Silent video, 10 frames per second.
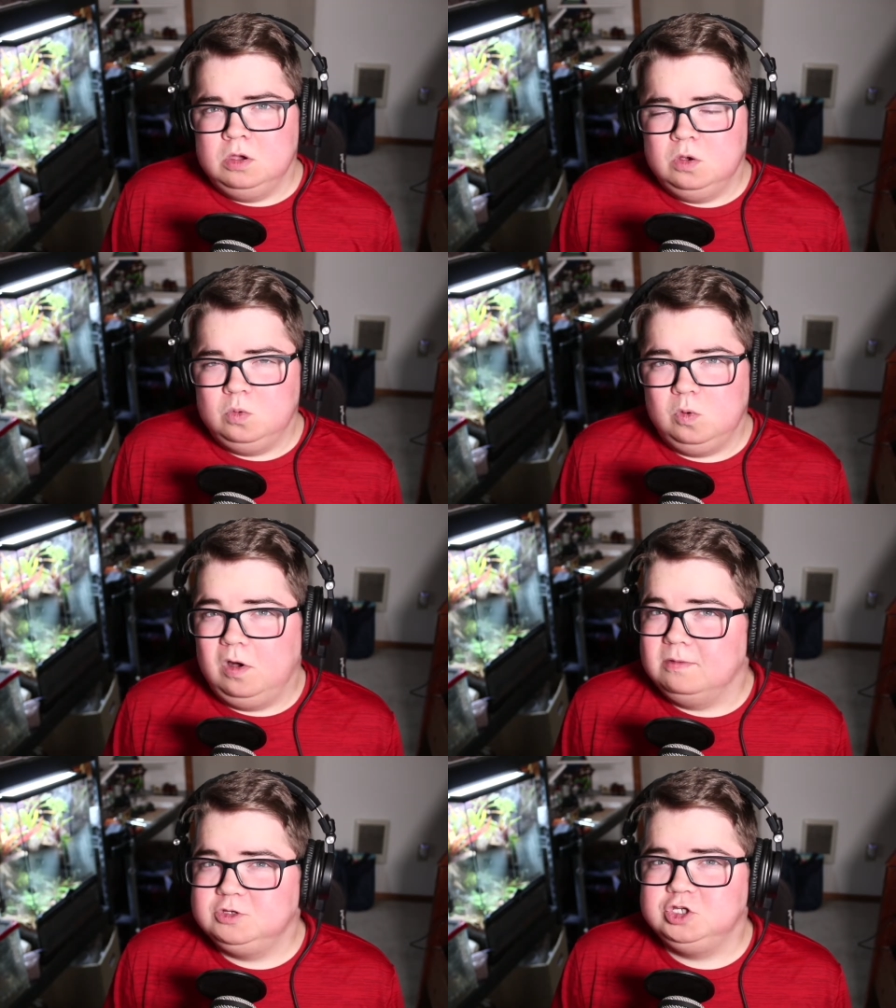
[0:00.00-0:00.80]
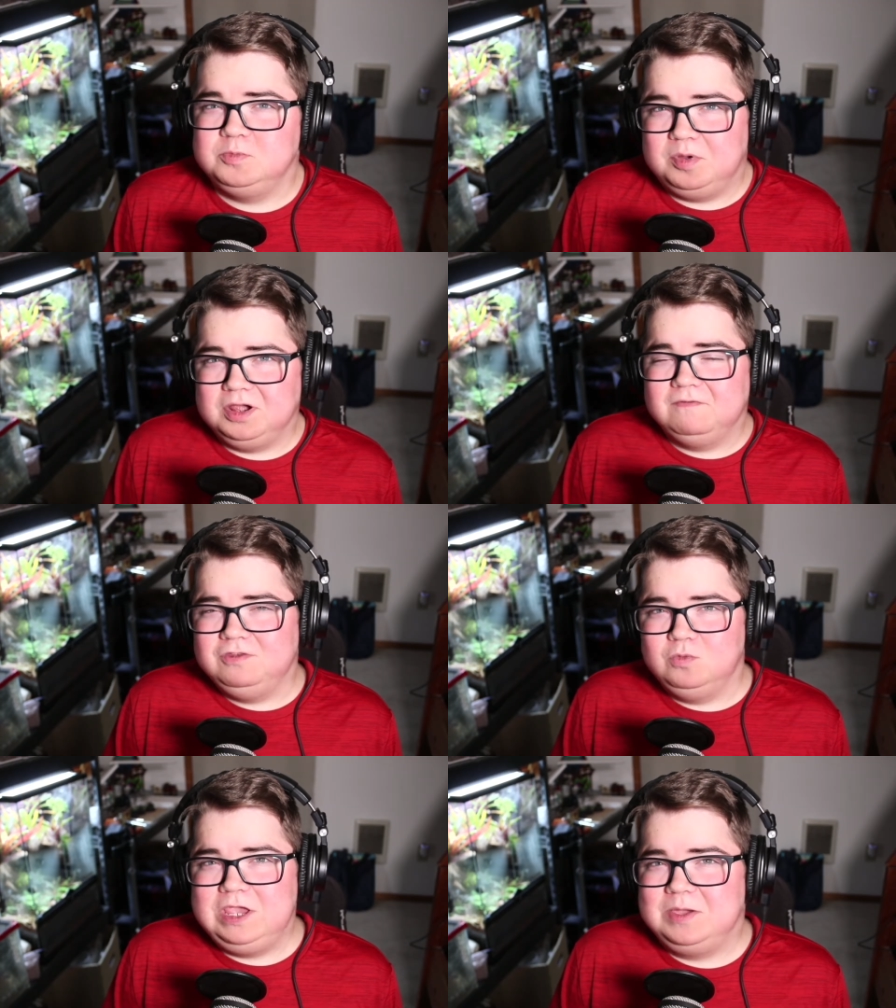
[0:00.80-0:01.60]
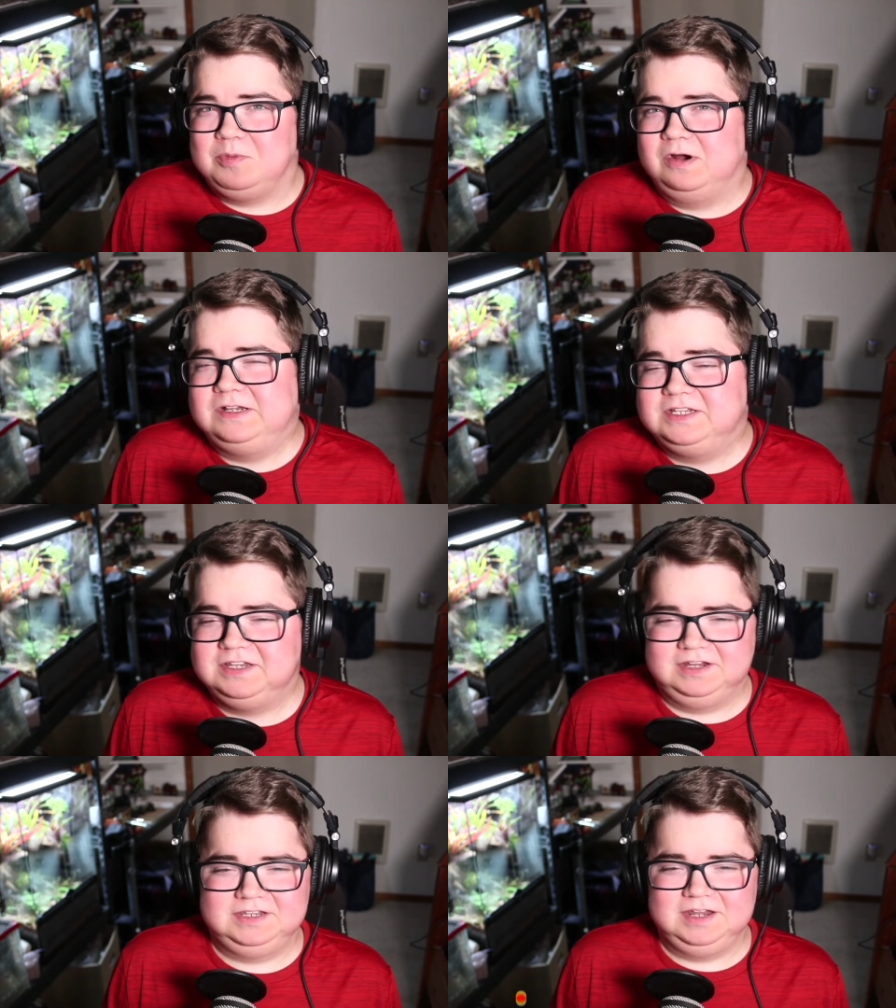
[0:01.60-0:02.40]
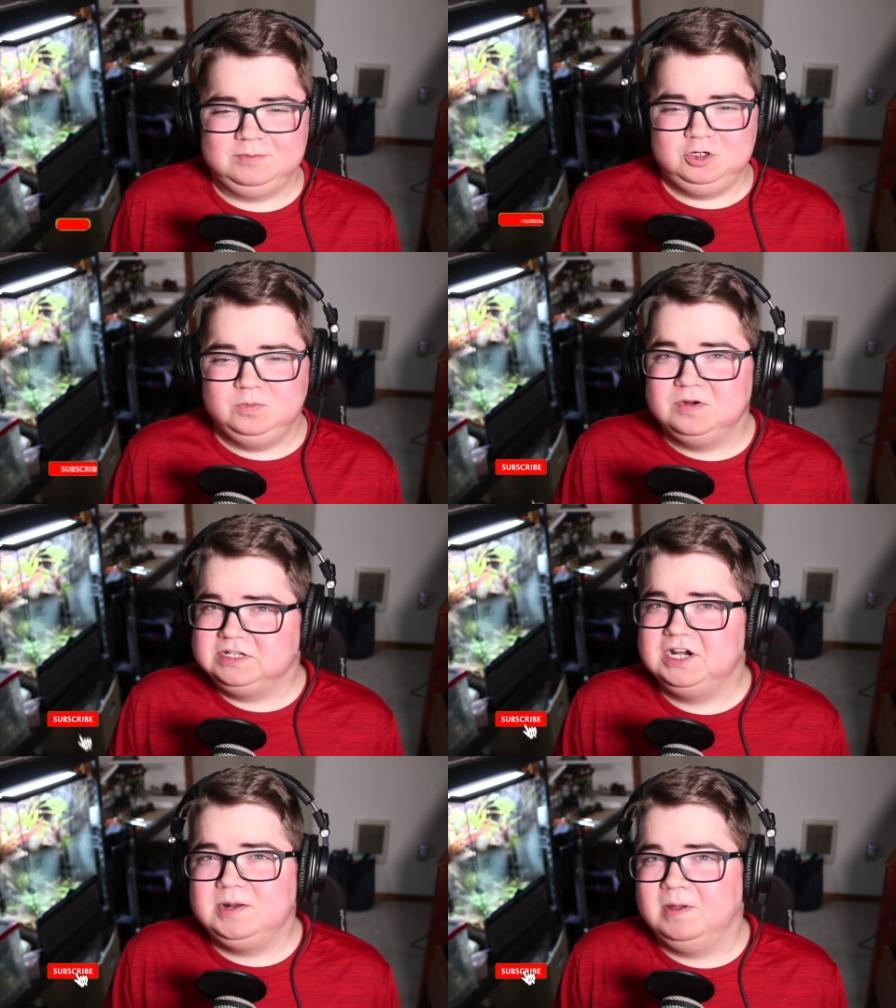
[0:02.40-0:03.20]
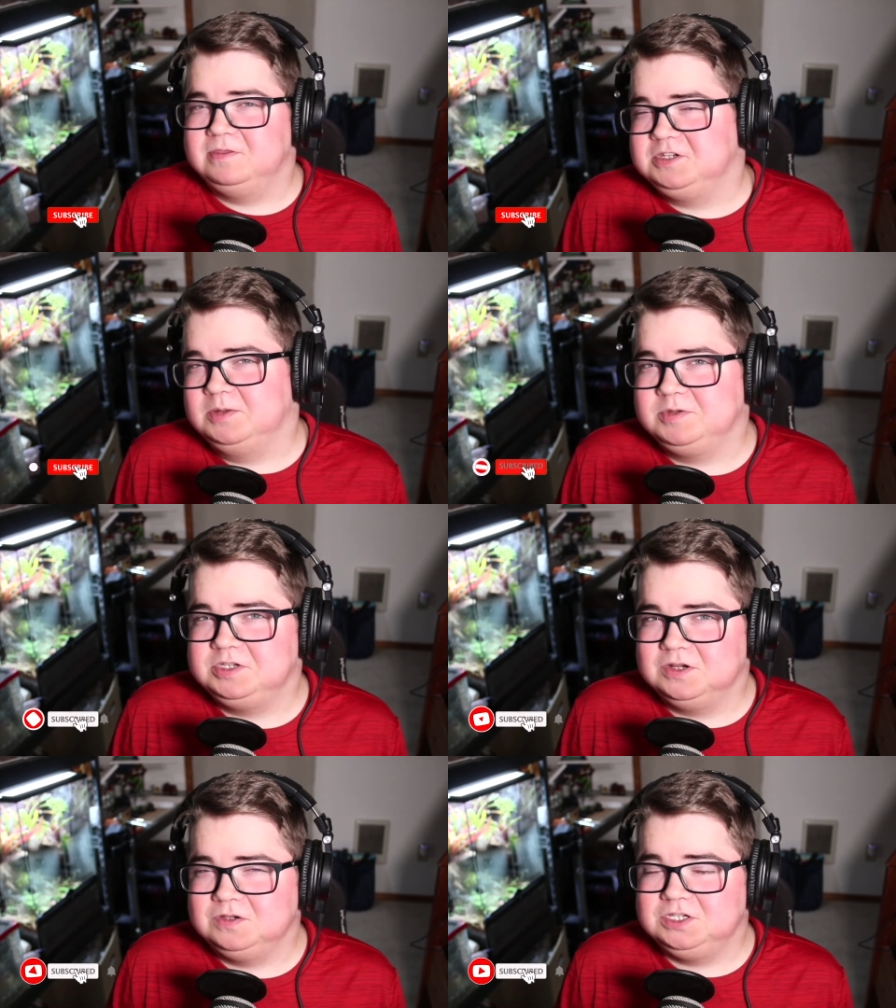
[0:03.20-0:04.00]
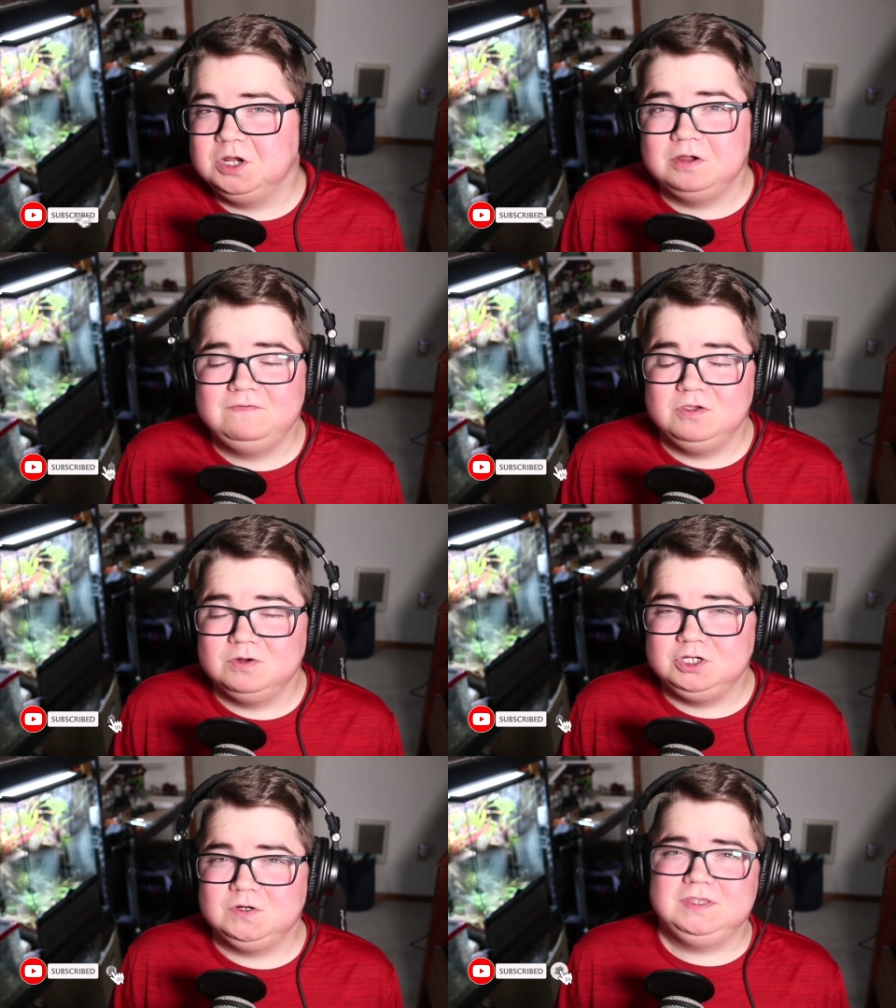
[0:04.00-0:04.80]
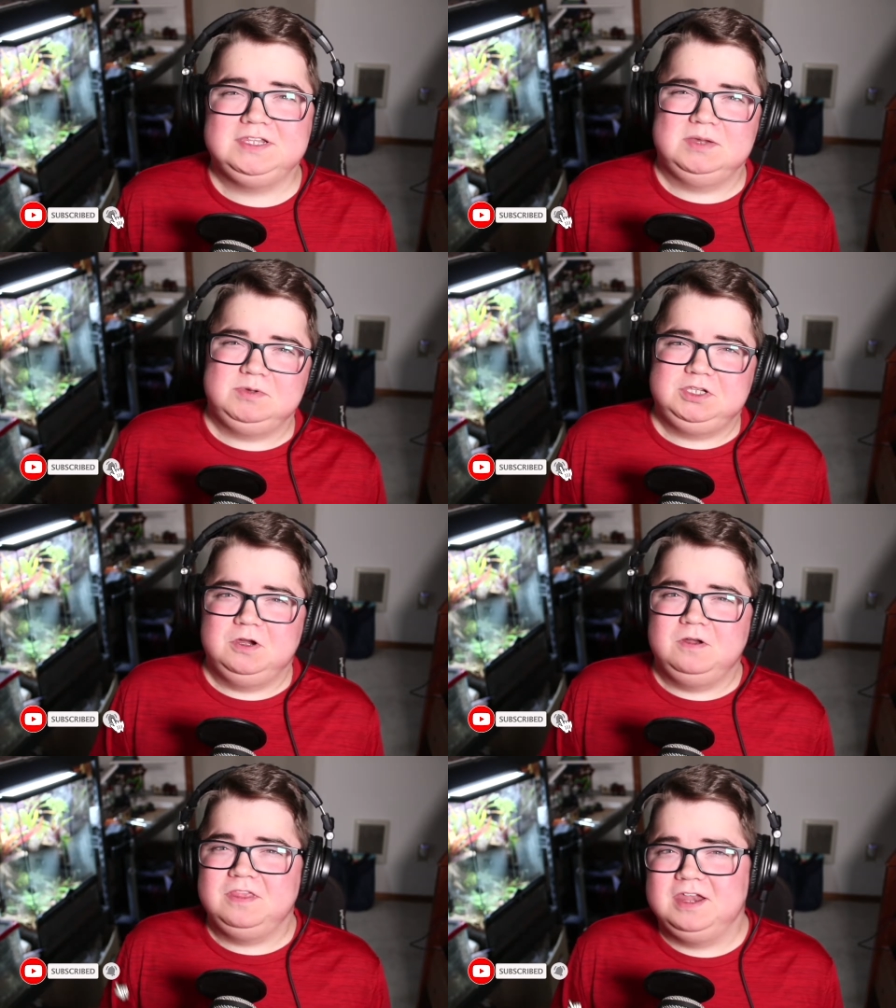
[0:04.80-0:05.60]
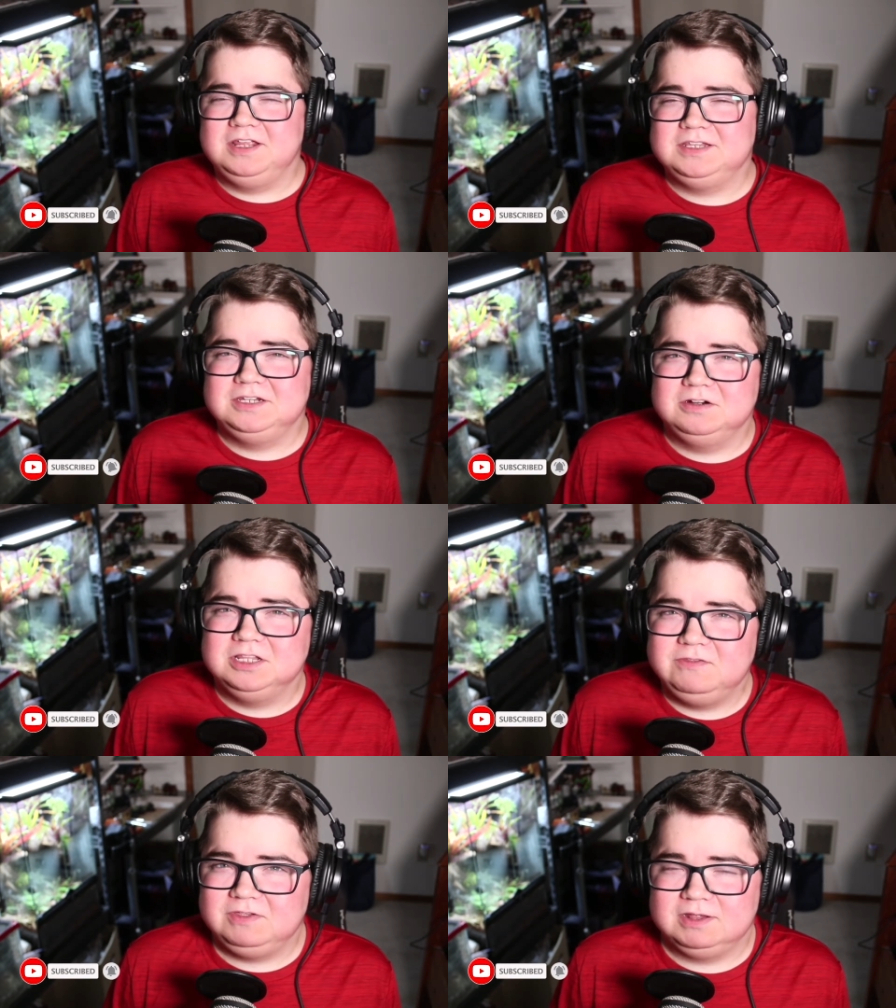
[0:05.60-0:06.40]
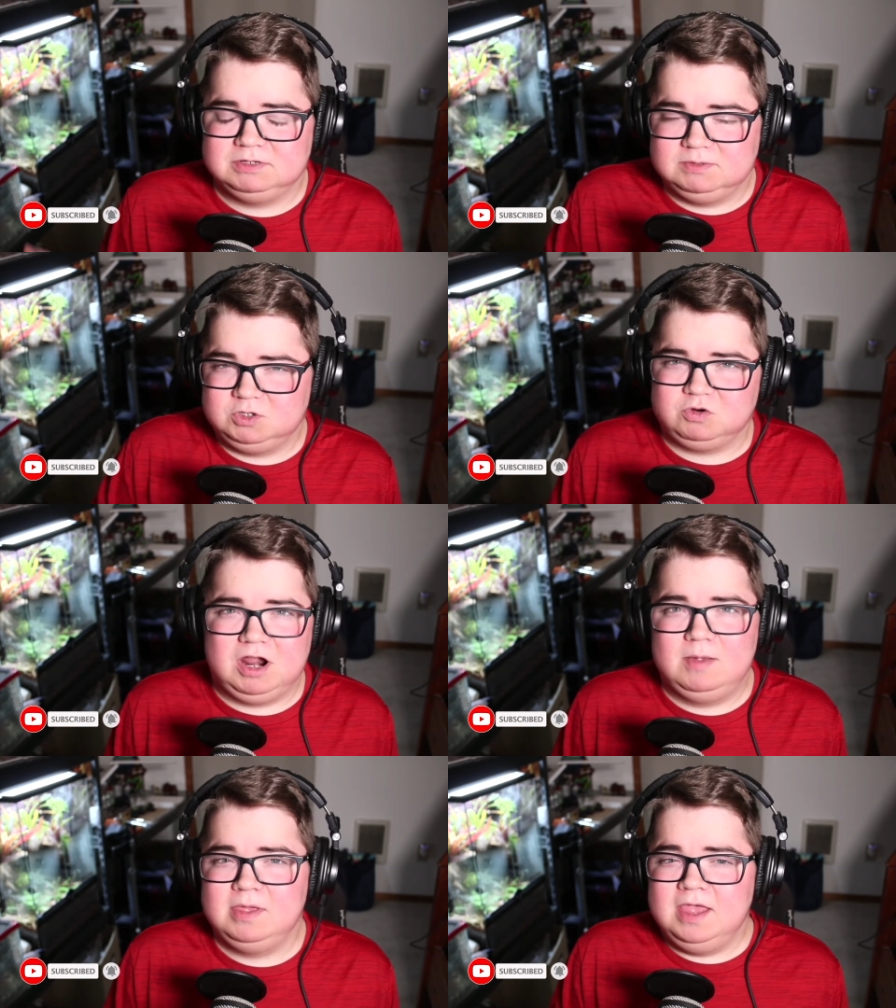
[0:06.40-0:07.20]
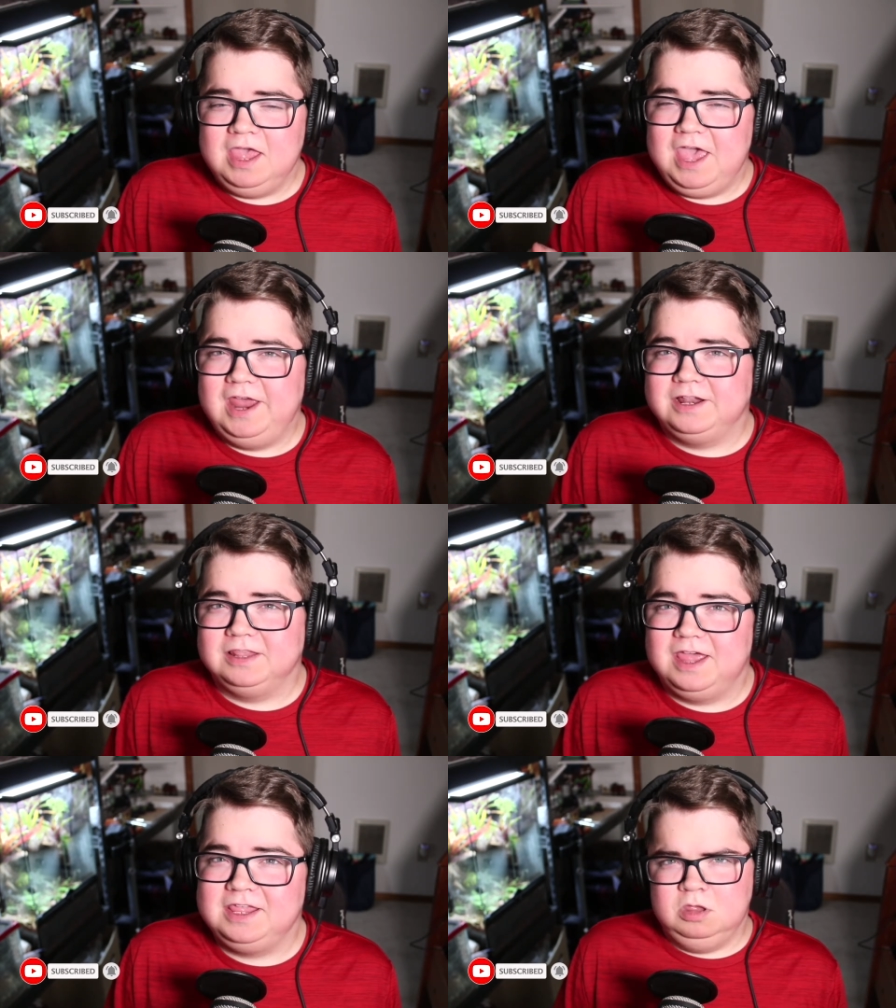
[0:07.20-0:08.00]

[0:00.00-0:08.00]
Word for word: Welcome to Bug of the Week Part 6. I'm super excited about this episode, so if you enjoy this episode, then consider leaving a subscribe and a like.